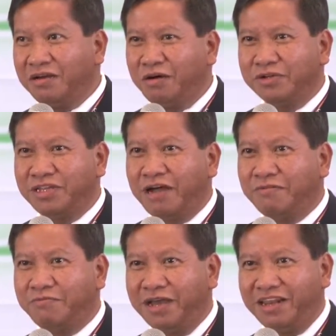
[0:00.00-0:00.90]
almost half
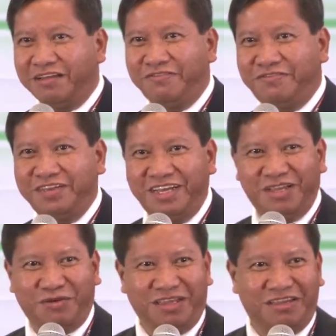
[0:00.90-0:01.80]
of my life,
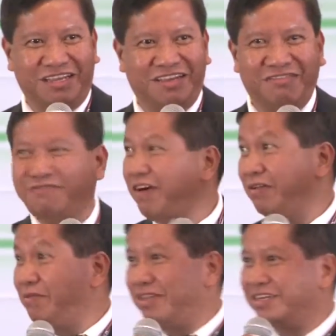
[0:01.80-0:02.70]

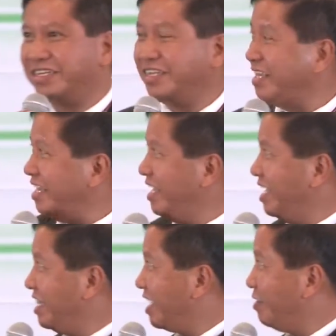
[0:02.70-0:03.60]
25 years in
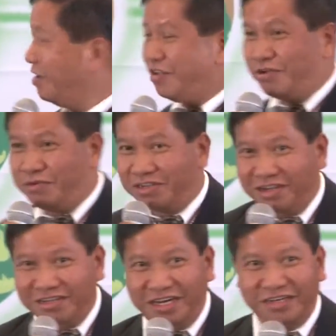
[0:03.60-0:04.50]
technology
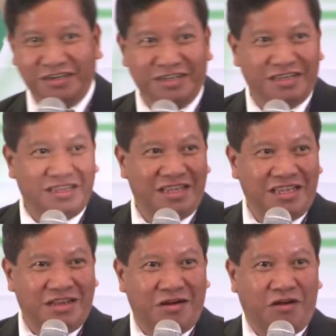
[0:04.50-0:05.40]
commercialization. And
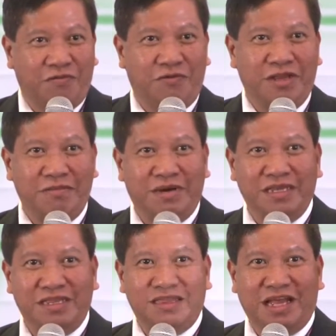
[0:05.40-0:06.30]
hopefully,
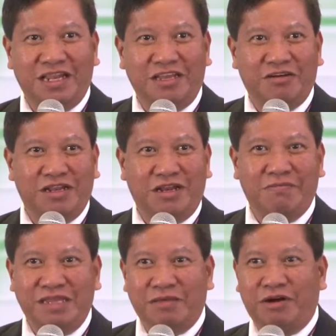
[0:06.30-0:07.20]
by telling you a little
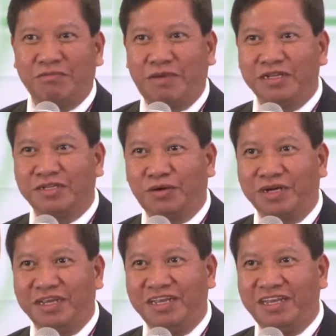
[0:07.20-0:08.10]
bit about my
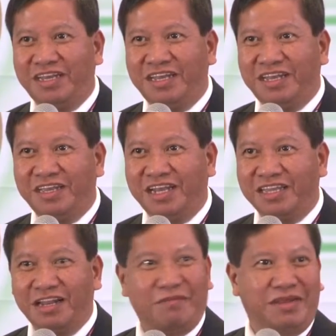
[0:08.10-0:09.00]
story, you get
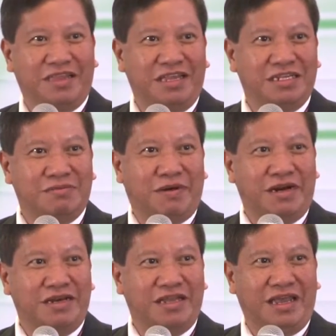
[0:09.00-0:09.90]
a little bit
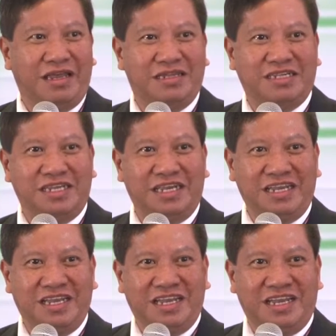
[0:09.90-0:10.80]
inspired and
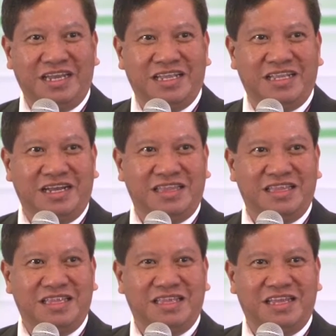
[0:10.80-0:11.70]
see
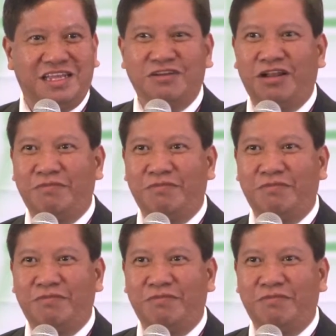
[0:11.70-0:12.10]
that it's all